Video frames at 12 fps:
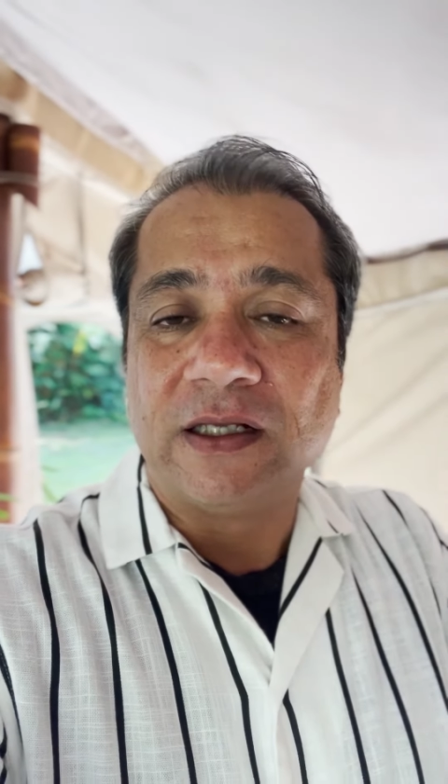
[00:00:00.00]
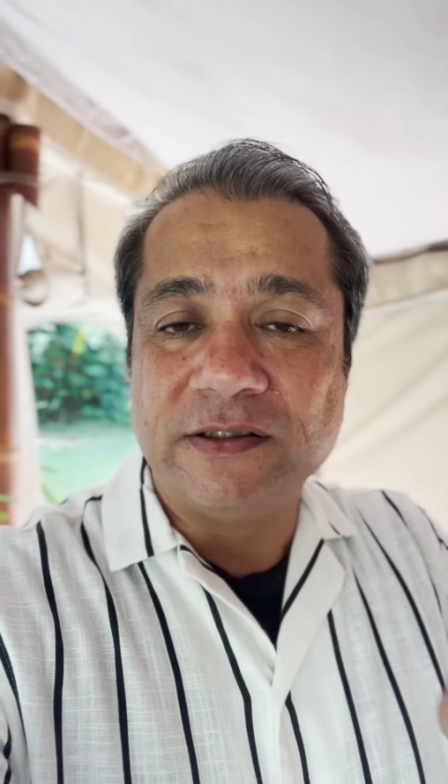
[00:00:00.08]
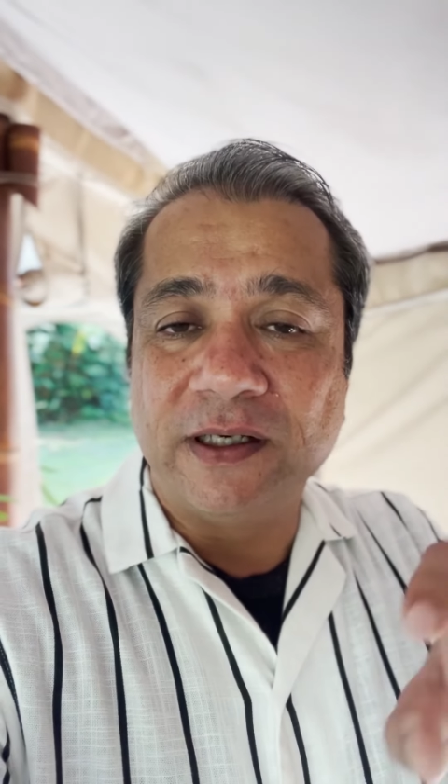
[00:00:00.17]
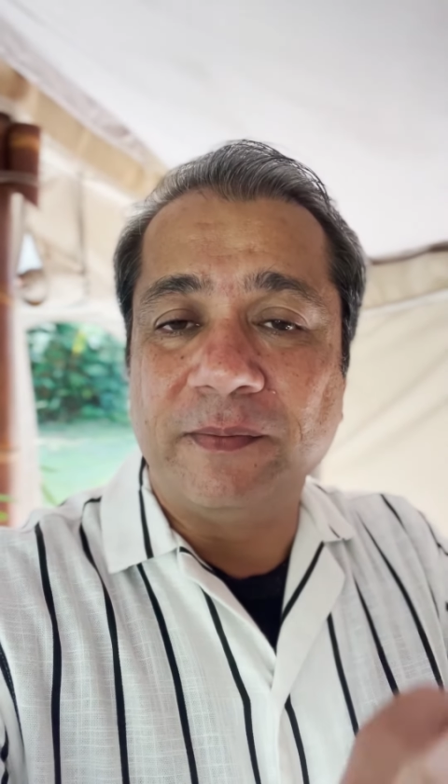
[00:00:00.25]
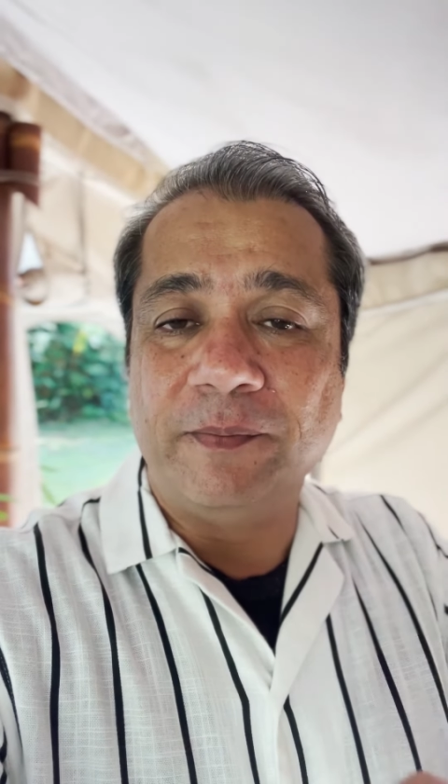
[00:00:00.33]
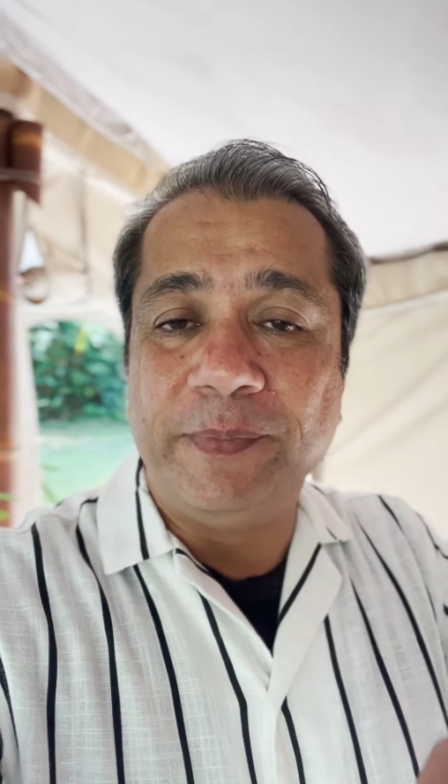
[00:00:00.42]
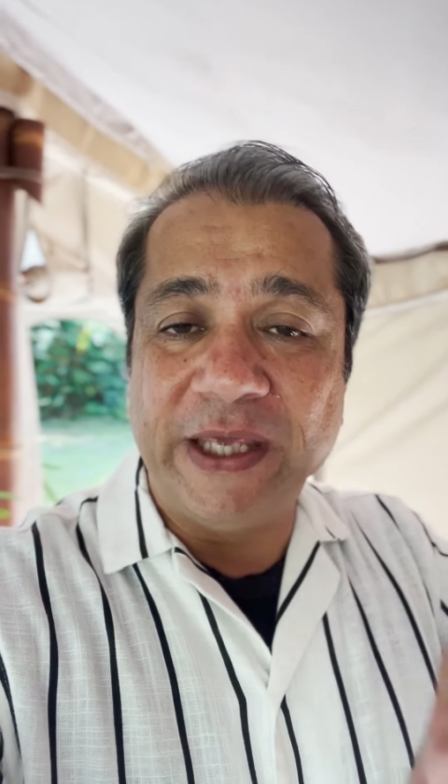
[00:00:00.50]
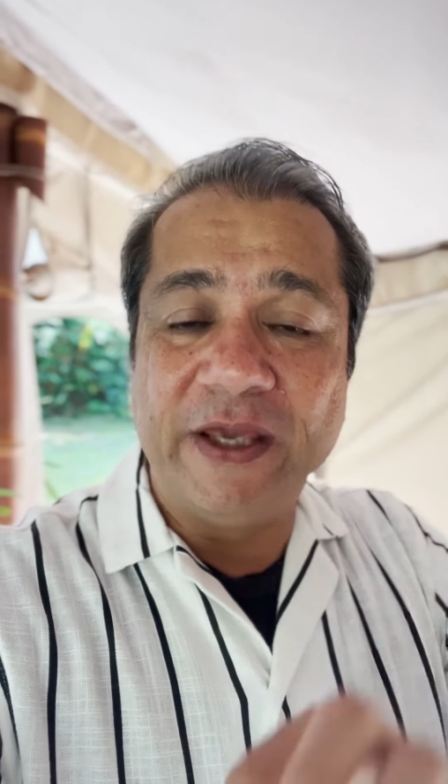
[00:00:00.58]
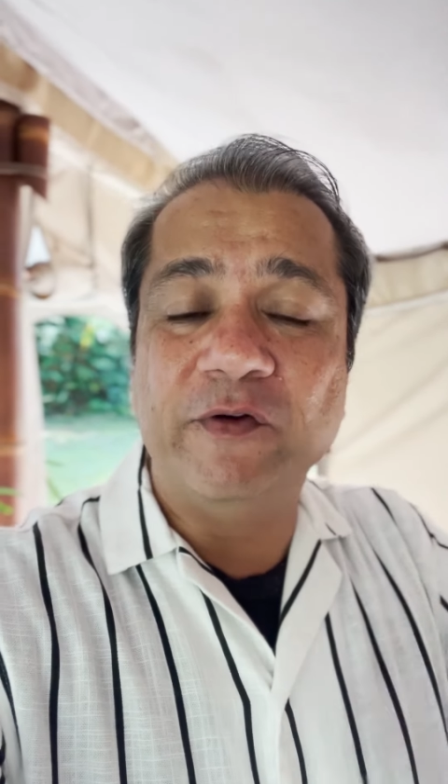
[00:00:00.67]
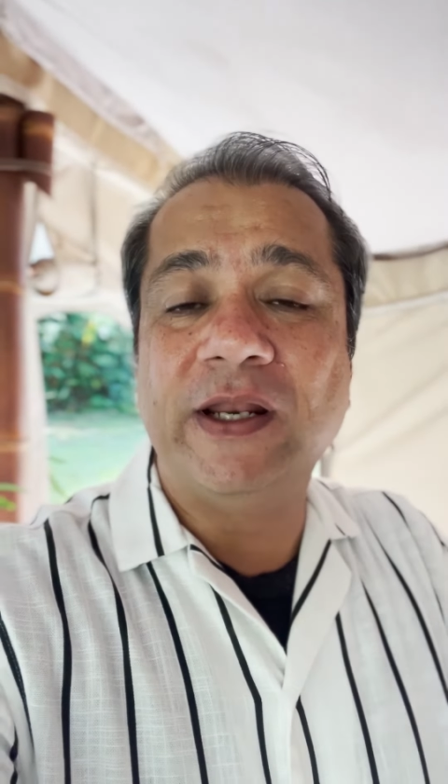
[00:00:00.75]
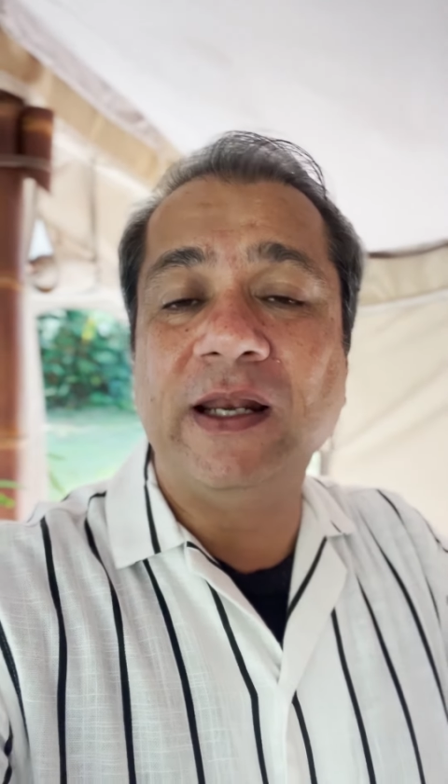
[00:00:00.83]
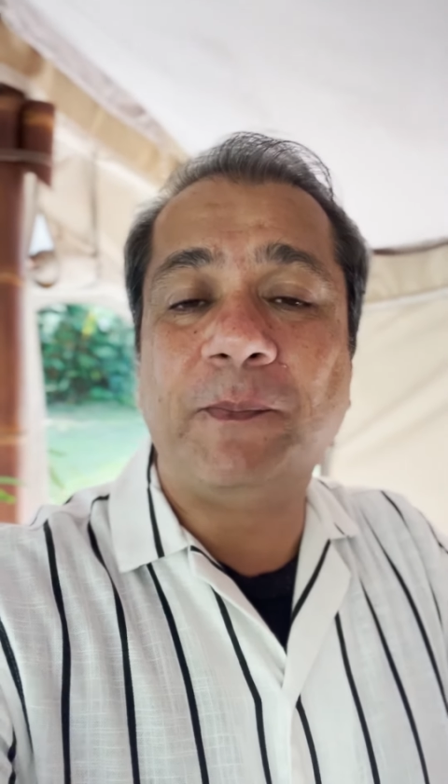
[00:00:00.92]
the
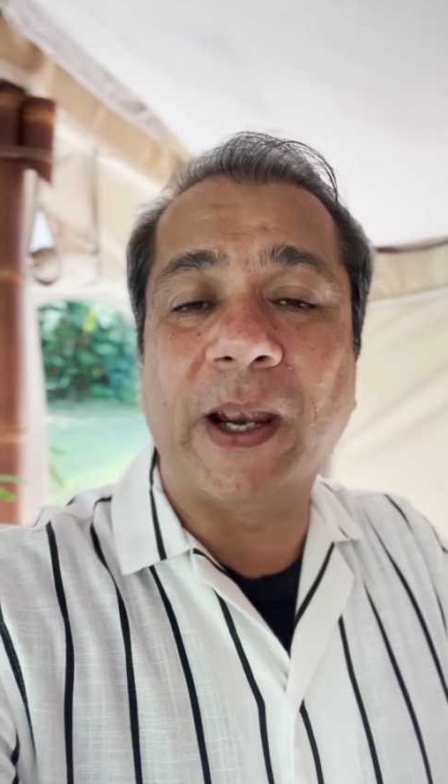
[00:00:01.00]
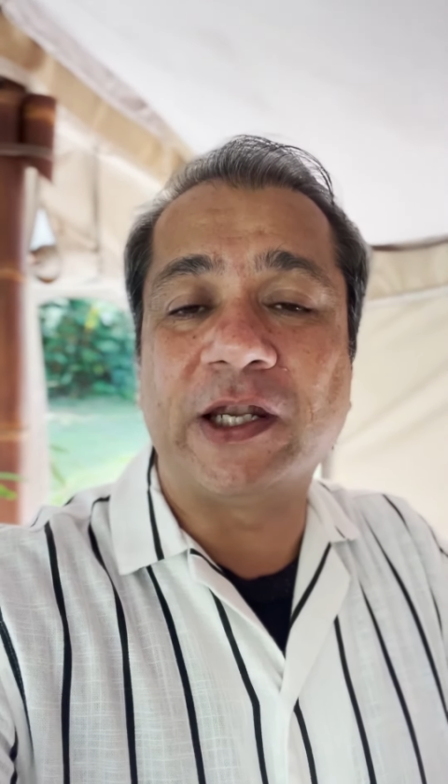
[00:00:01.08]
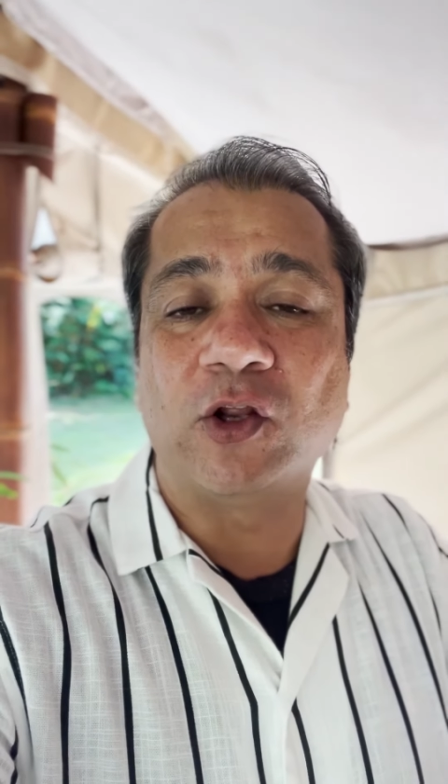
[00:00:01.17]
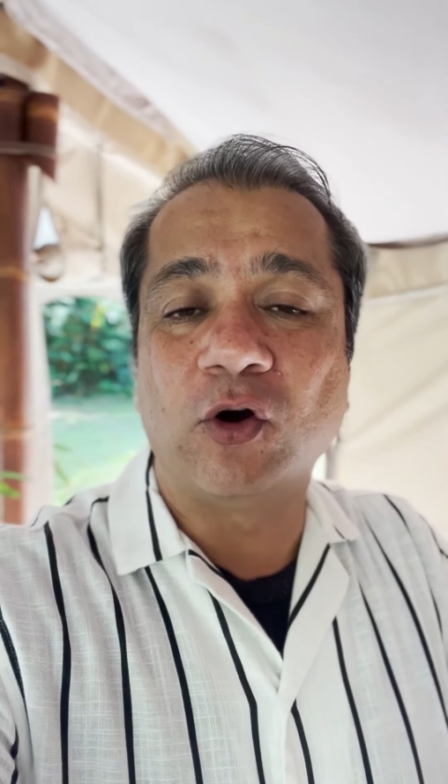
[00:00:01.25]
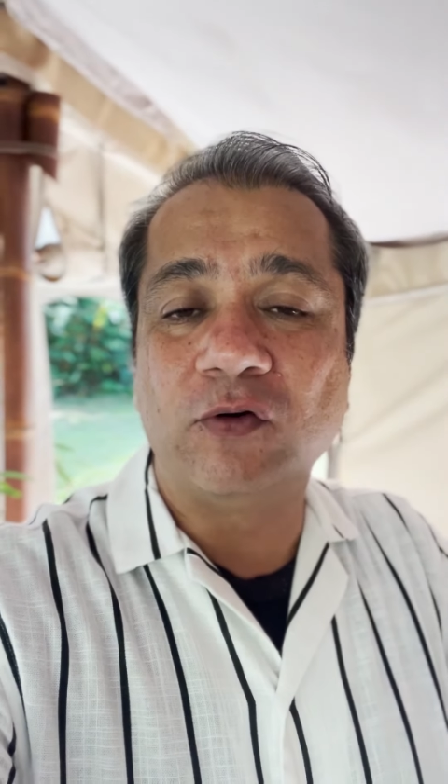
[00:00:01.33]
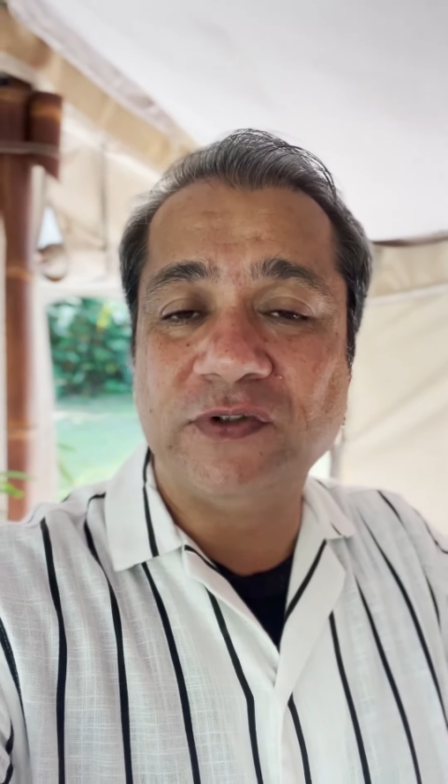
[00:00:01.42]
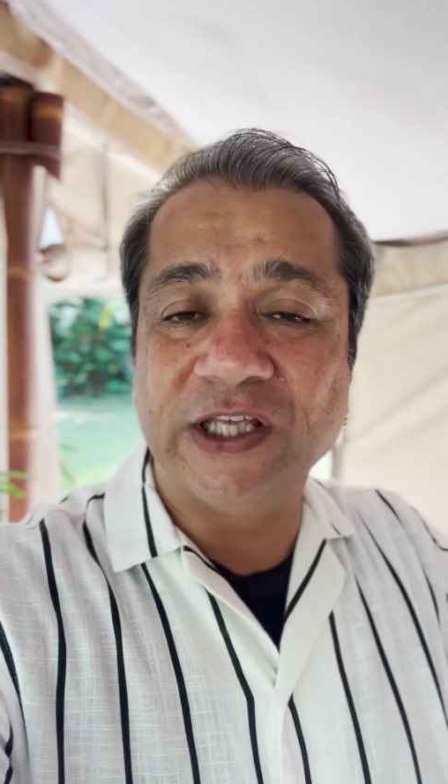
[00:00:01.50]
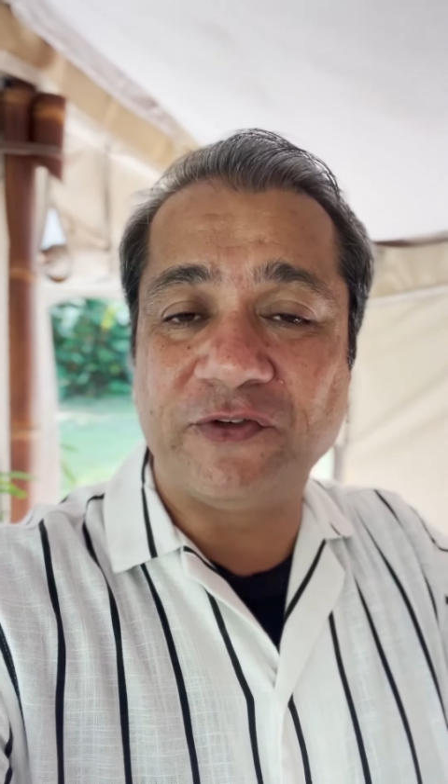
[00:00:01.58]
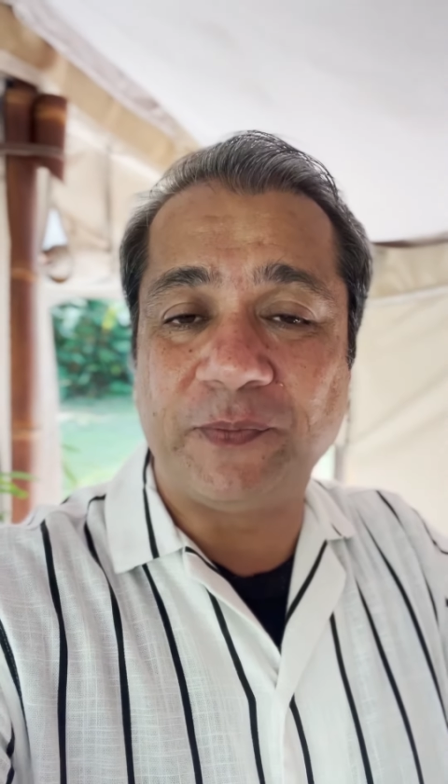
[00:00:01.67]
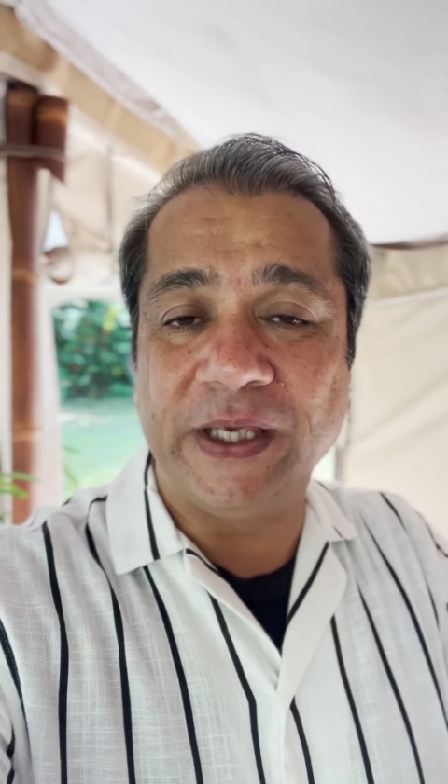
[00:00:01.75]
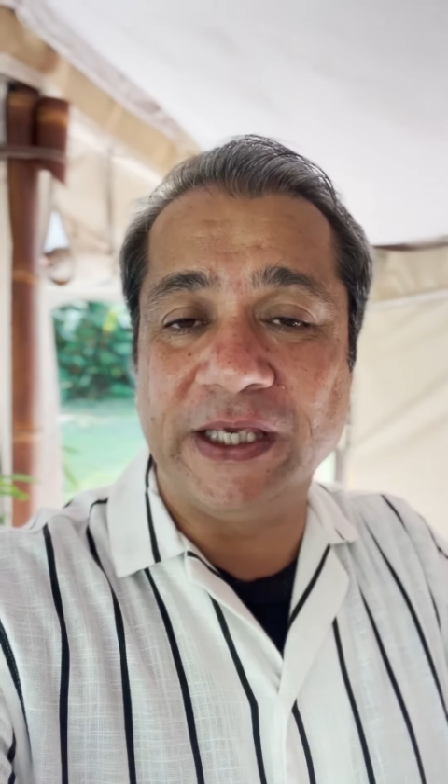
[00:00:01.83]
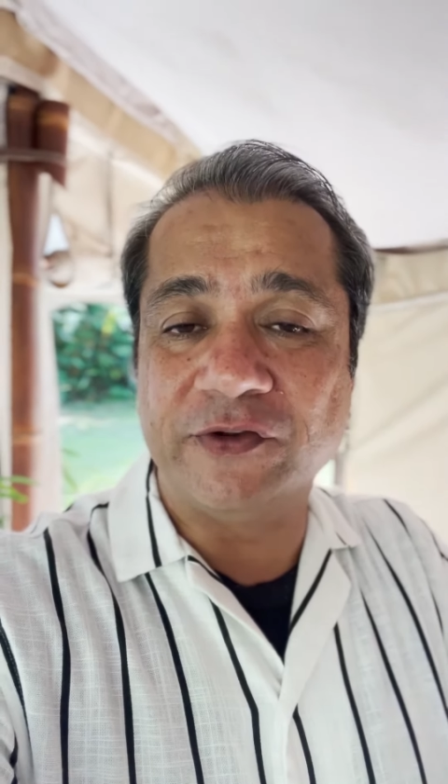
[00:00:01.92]
behavioral pattern of the
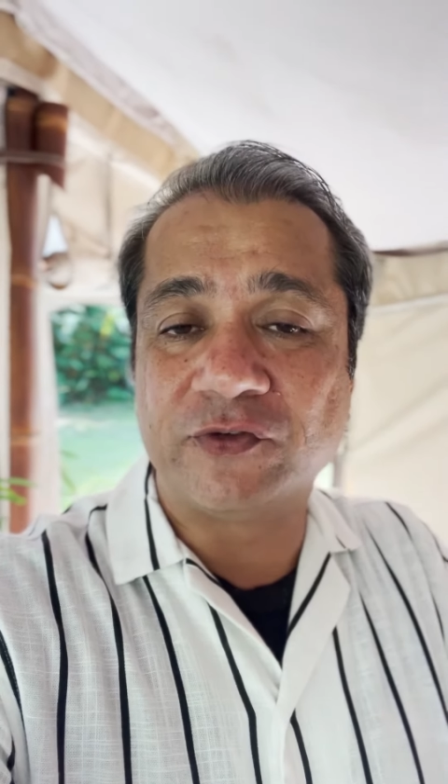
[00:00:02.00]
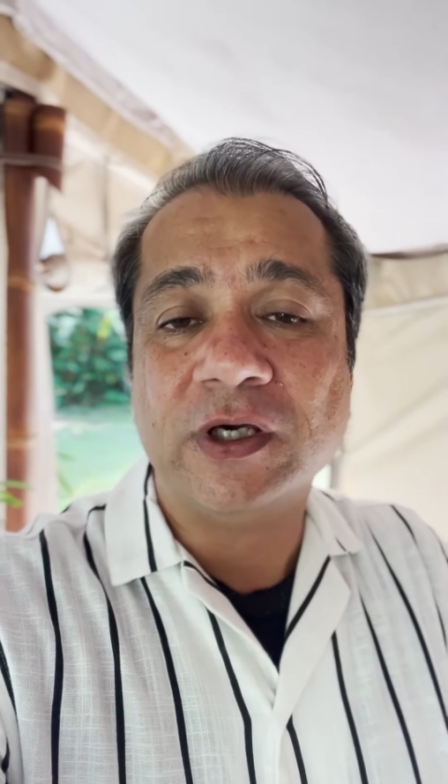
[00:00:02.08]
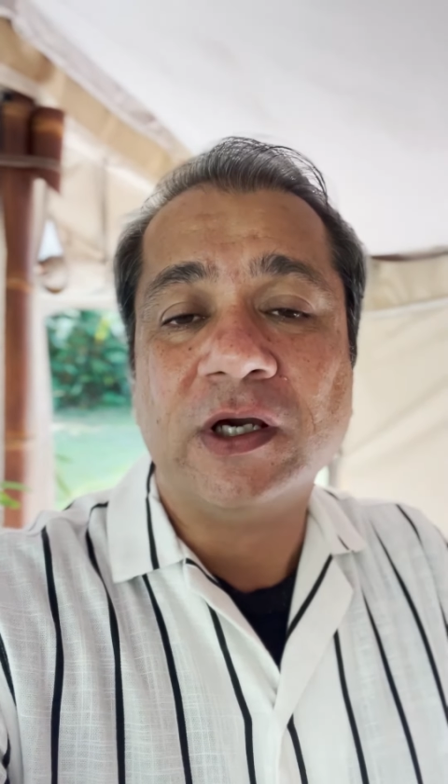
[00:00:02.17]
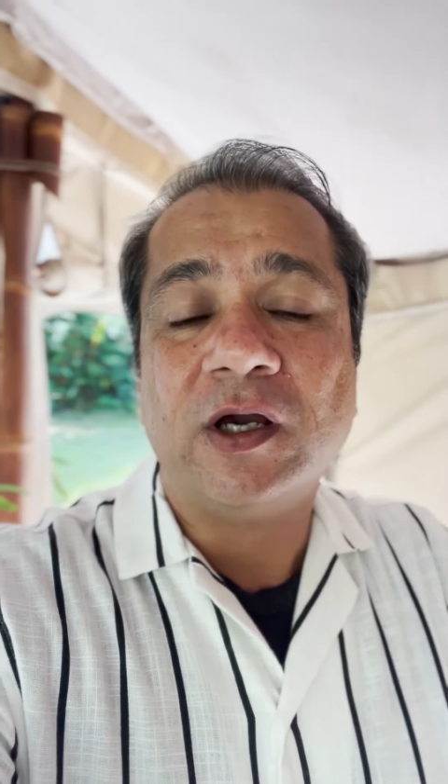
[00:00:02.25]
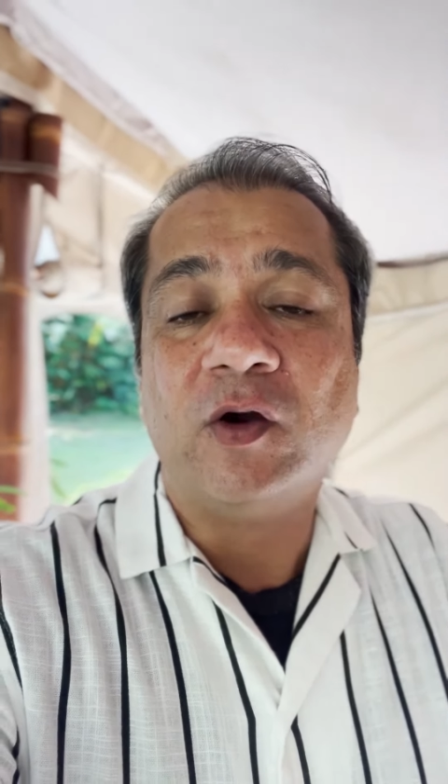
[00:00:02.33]
space